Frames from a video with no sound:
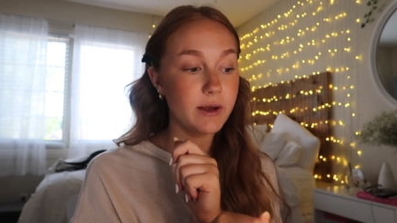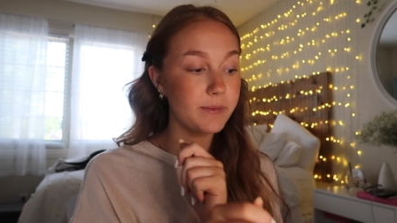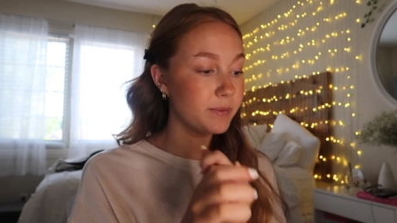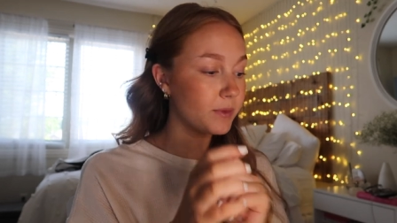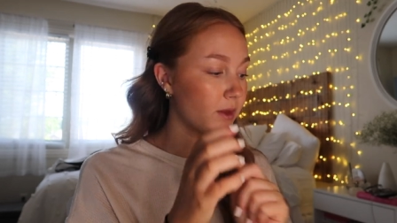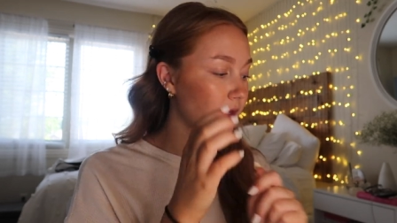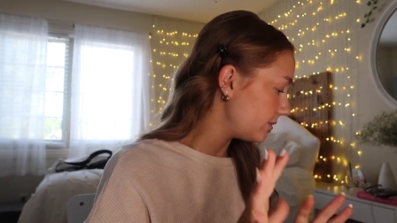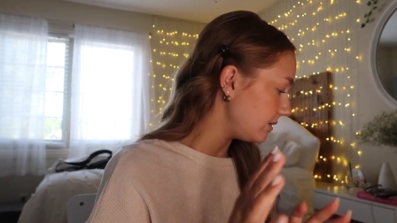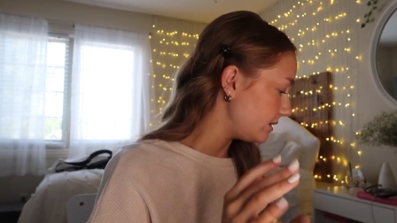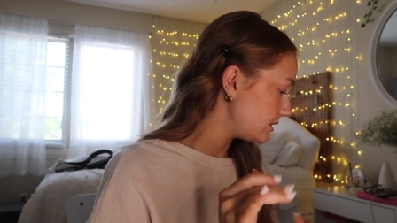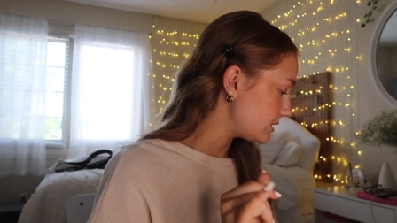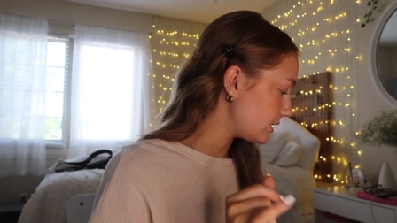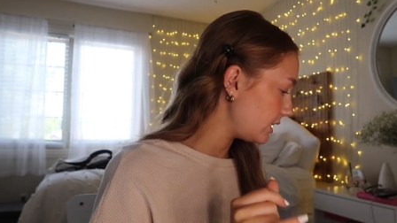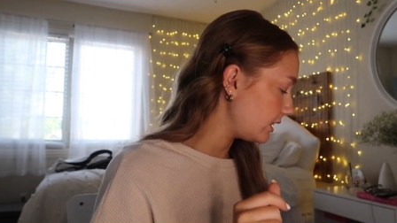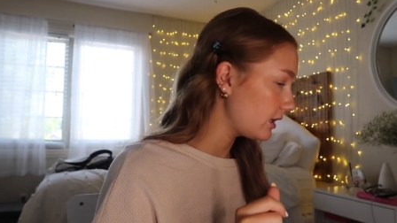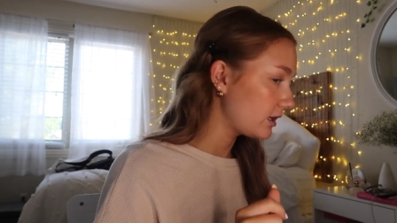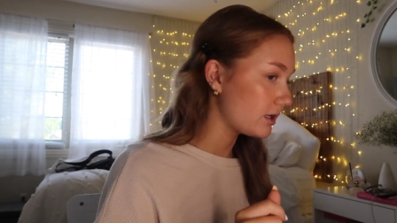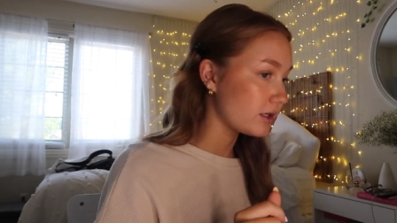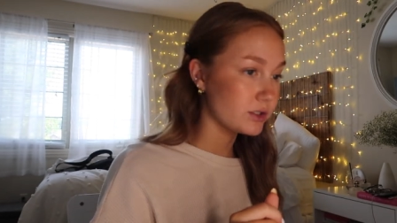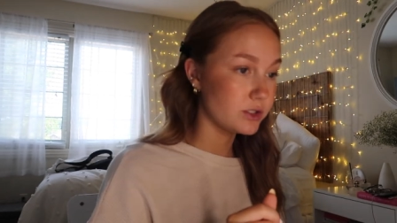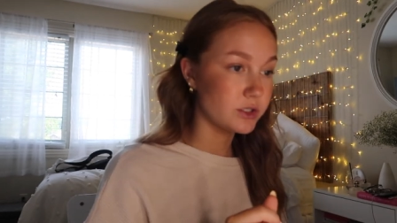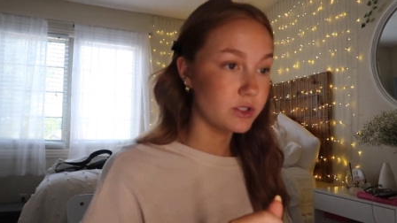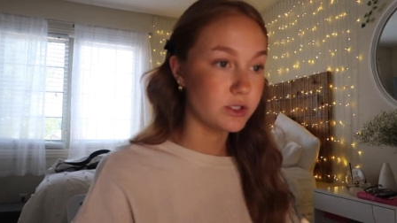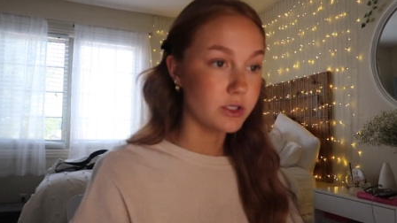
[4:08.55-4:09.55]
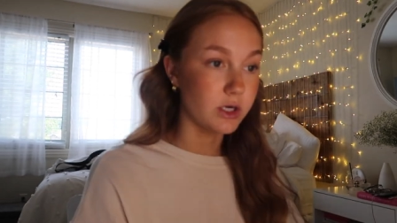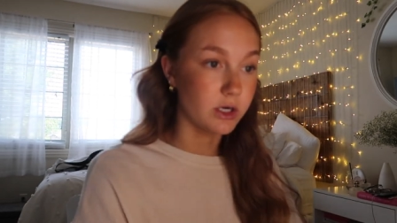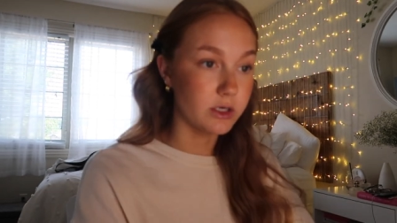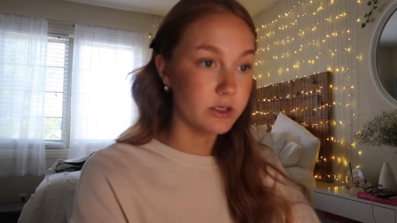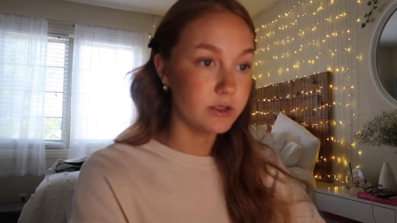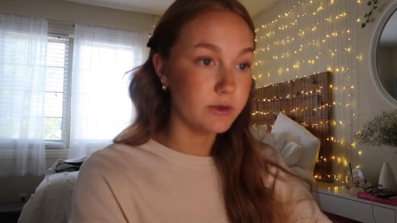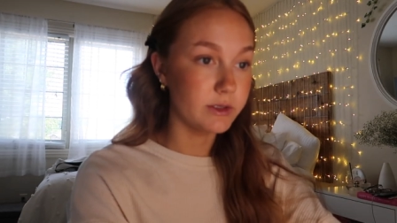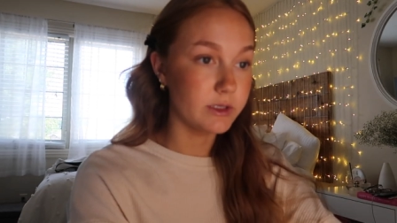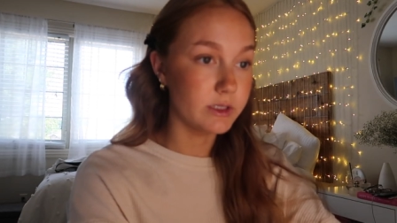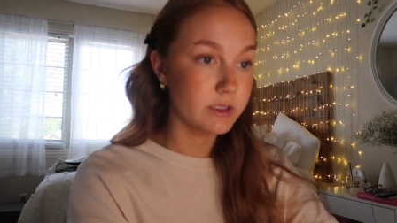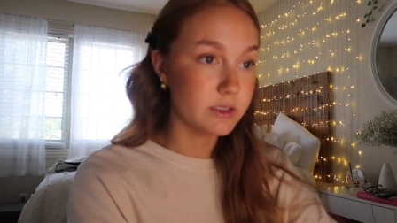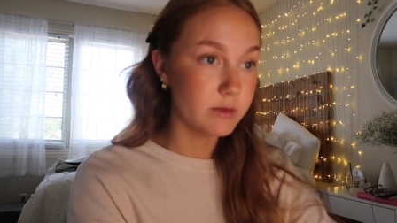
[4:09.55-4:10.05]
Let me just like start
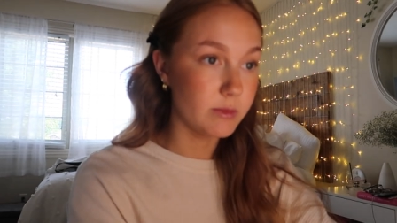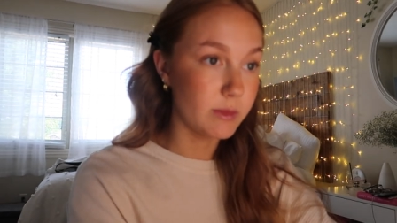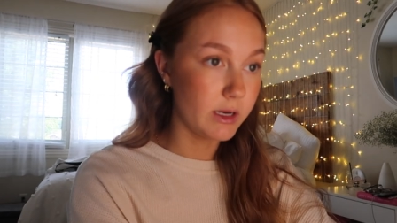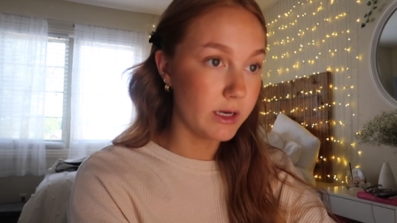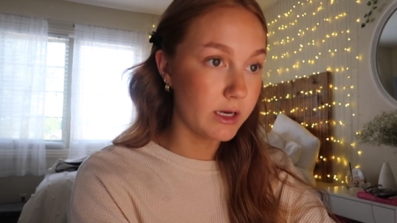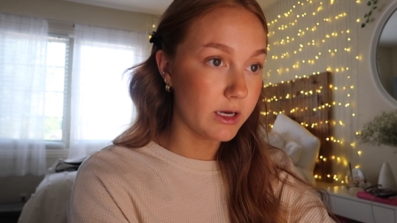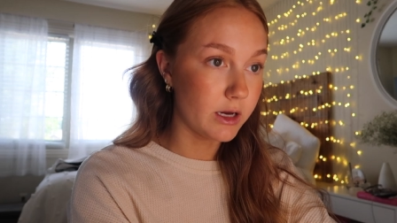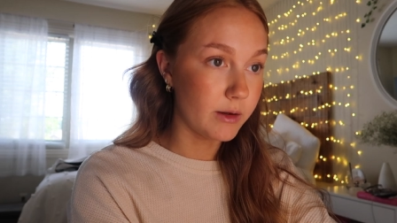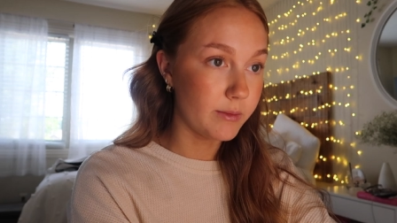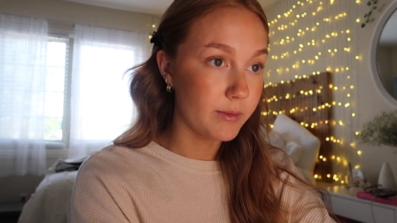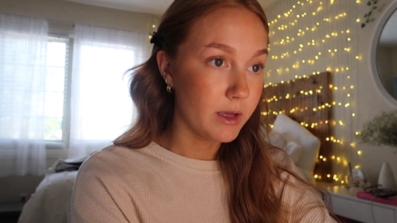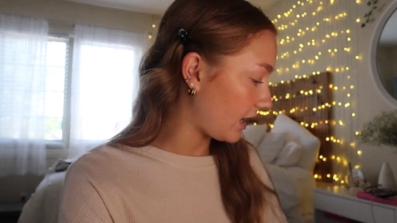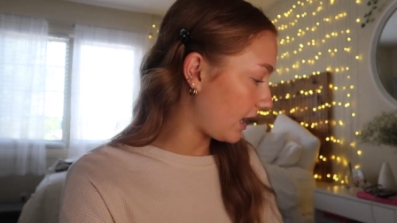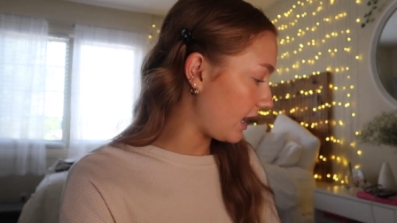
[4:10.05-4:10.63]
doing some makeup.